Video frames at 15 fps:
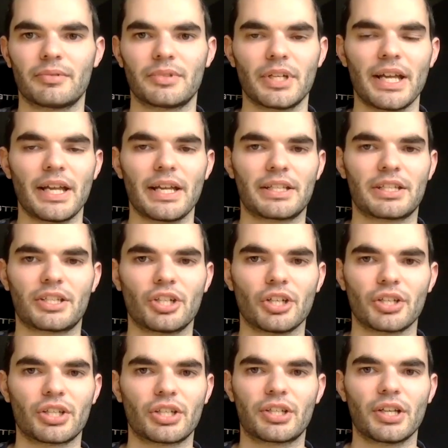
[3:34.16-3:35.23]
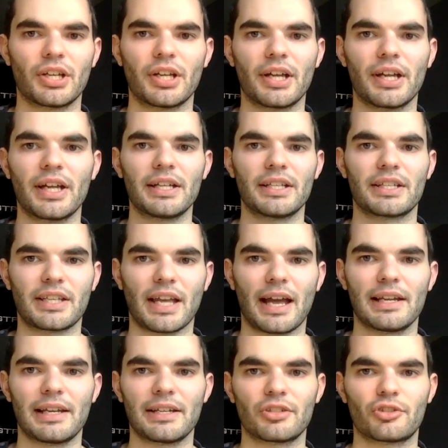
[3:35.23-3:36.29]
It's just
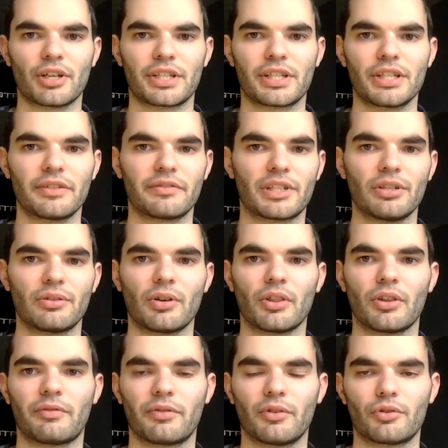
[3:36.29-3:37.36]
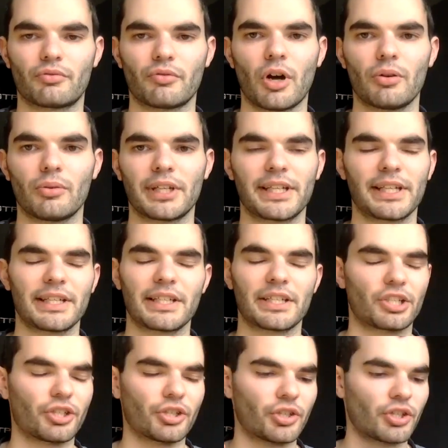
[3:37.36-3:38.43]
insanely interesting. You've still got the flood rolling in, it's
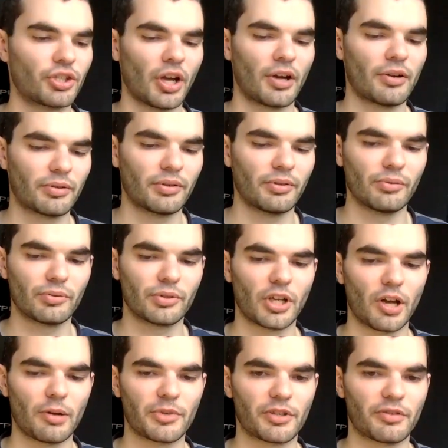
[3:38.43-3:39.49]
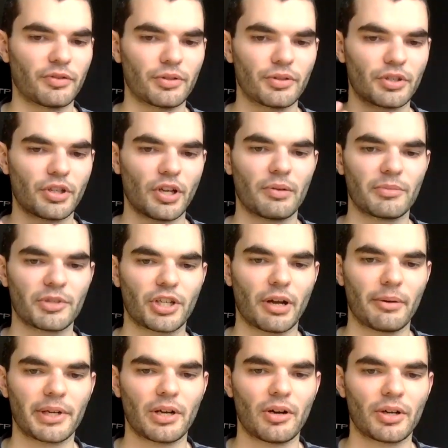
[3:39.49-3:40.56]
just so cool, so much fun, so much
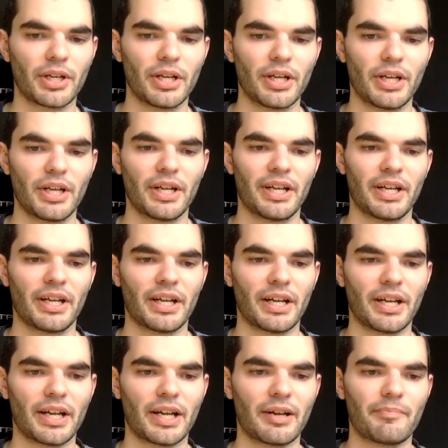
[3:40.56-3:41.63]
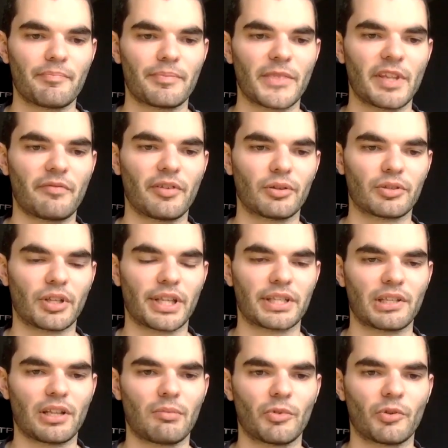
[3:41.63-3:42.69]
going on. It feels like there's
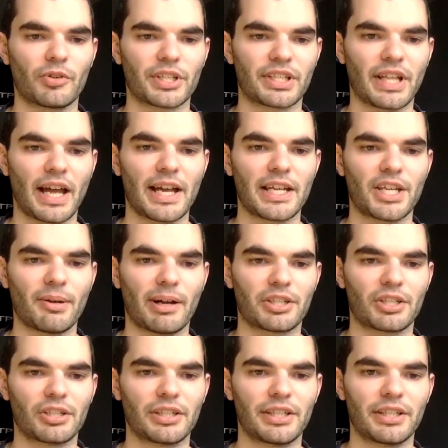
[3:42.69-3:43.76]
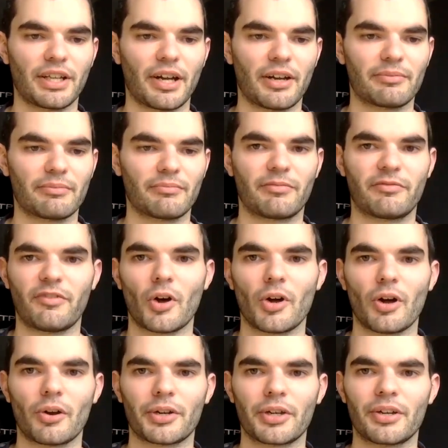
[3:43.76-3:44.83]
a lot more at stake. You actually, fight
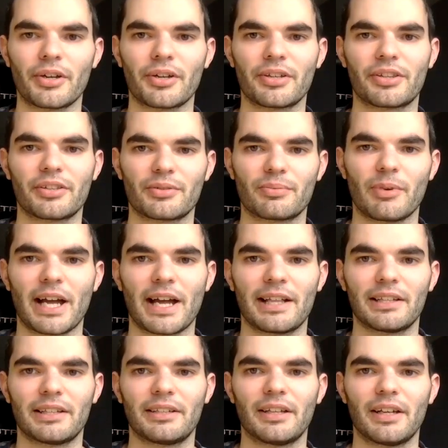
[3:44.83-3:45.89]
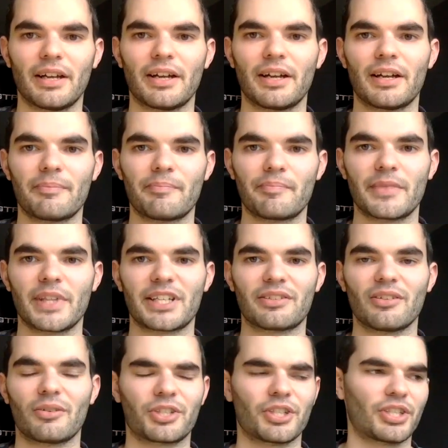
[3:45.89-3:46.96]
on Earth as well. It's
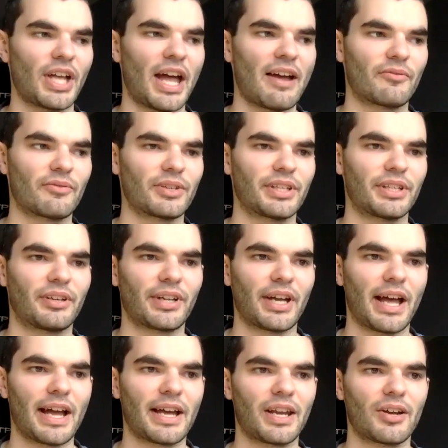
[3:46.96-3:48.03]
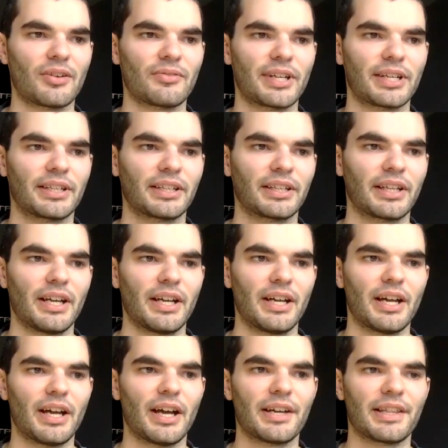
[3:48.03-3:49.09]
not just everything on a Halo ring.
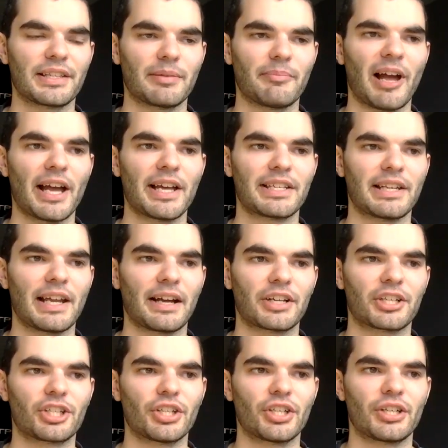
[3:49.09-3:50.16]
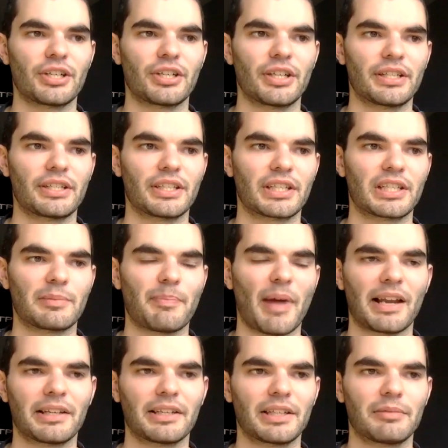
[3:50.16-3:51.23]
There's amazing action. It's
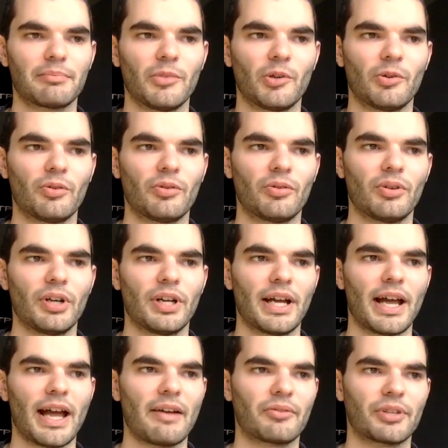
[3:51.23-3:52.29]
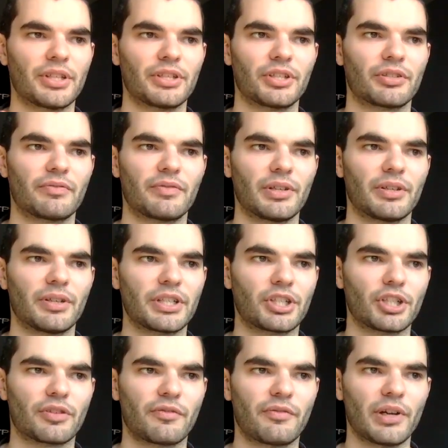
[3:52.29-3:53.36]
expanded more. Everything
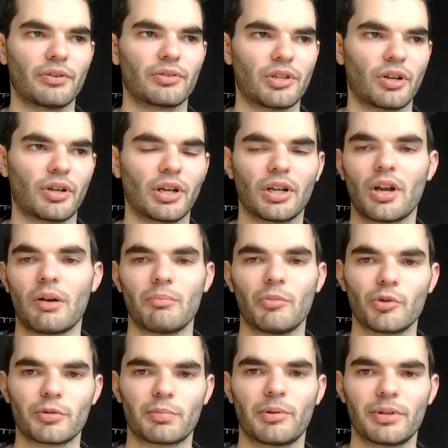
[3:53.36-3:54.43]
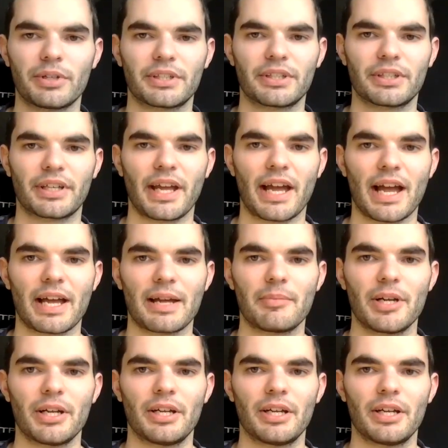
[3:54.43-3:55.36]
just feels like a lot more is put into the game.